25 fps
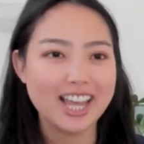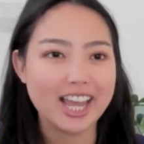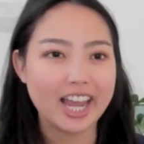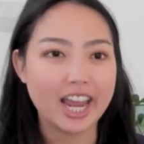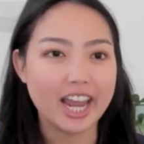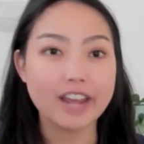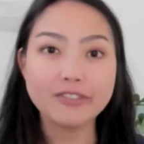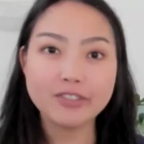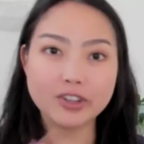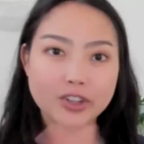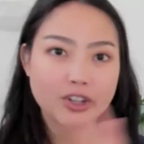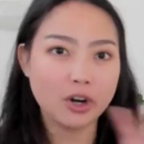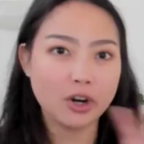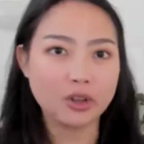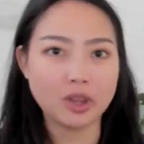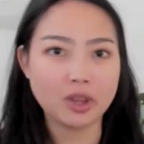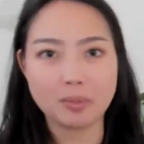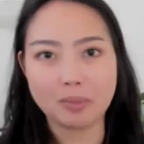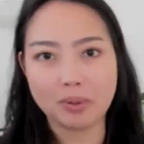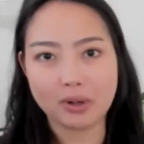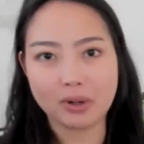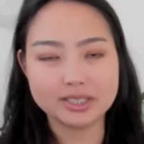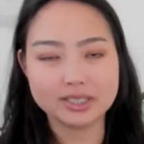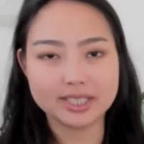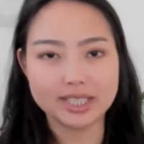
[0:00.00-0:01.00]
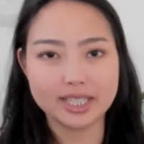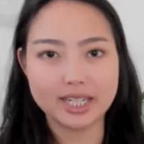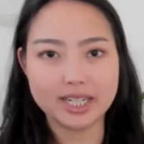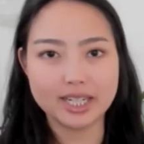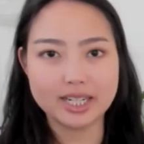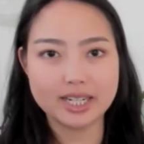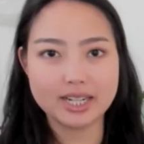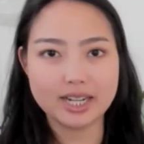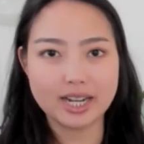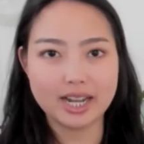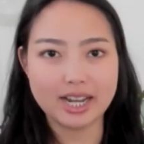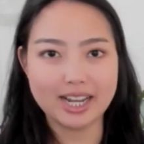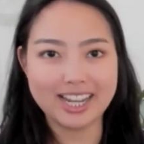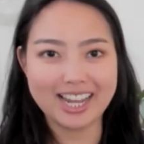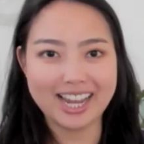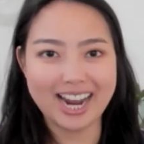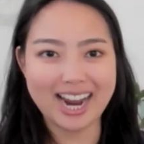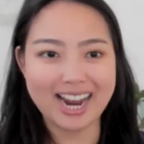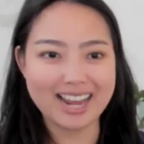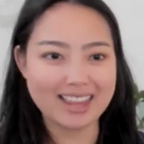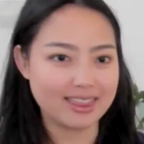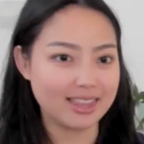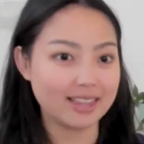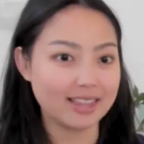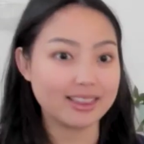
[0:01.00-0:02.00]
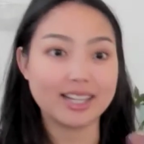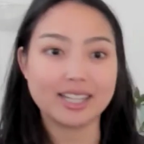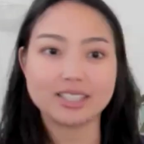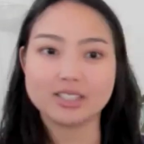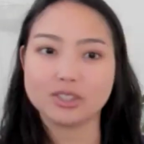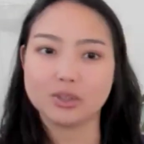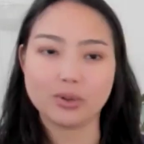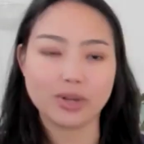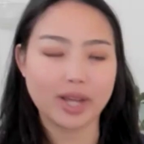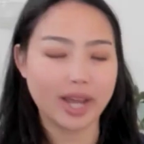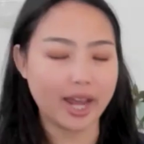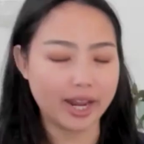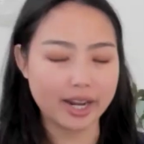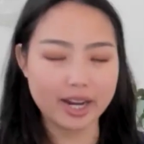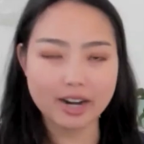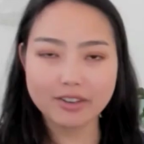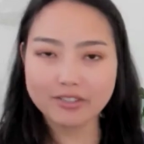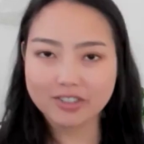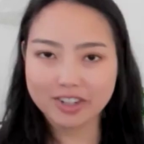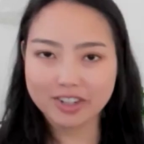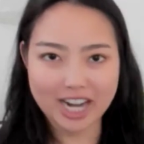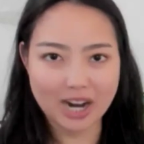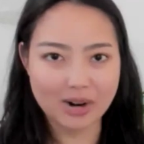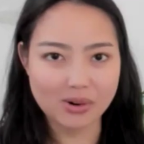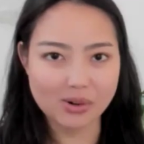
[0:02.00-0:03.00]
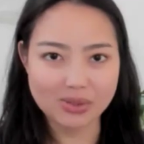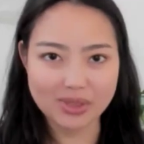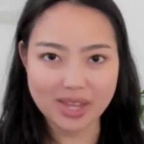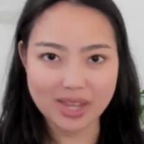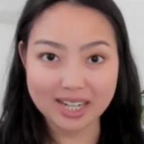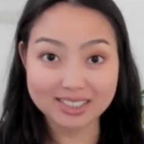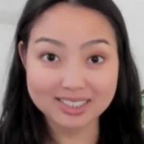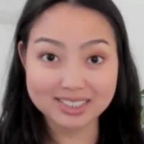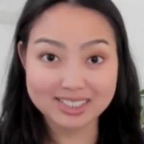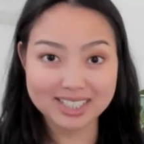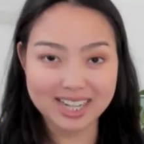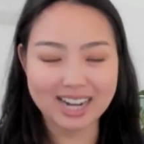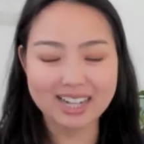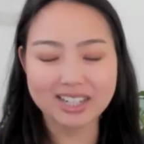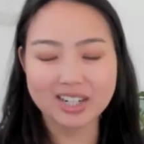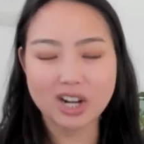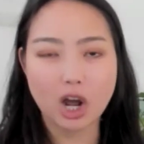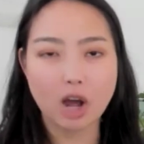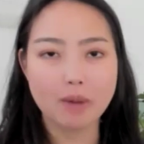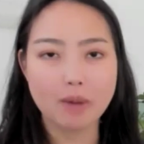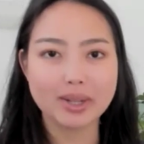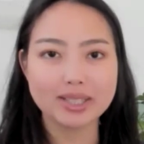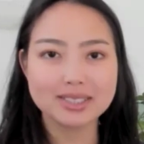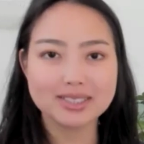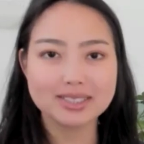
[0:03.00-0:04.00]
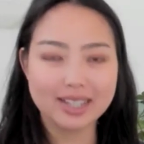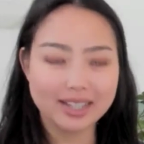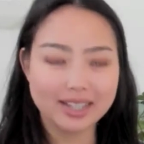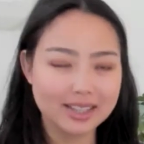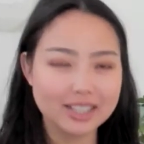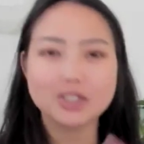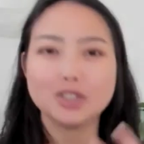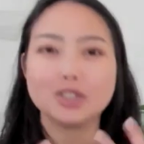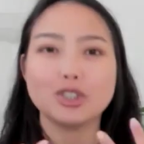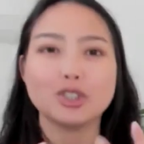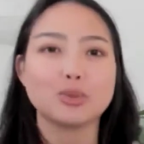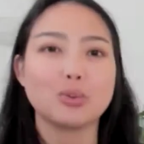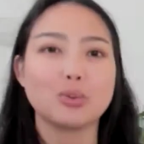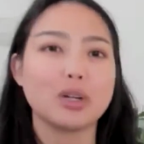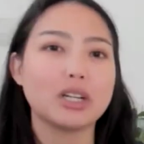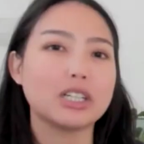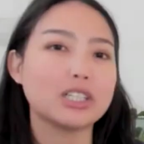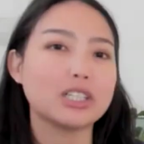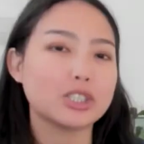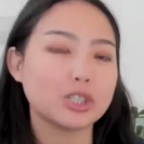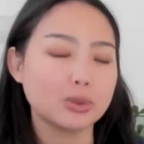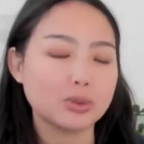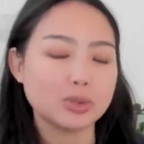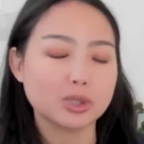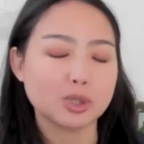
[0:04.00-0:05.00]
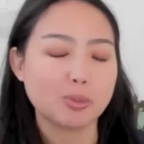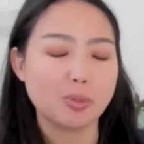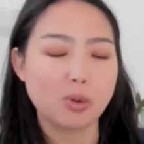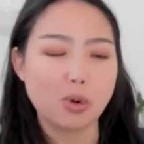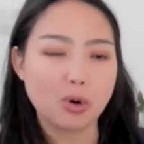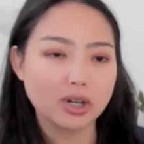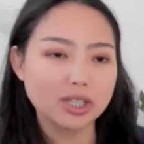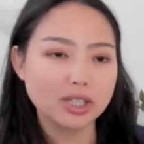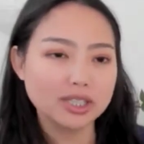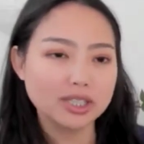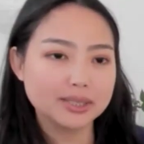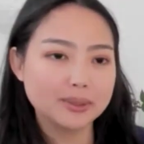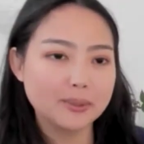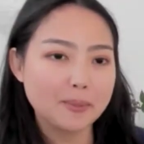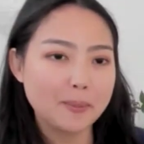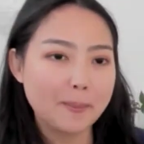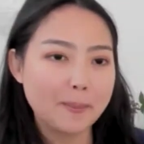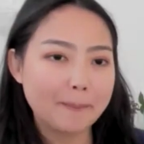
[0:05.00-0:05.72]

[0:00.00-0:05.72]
If you know the person, I think that's okay every now and then to add comments like this. You just want to show support.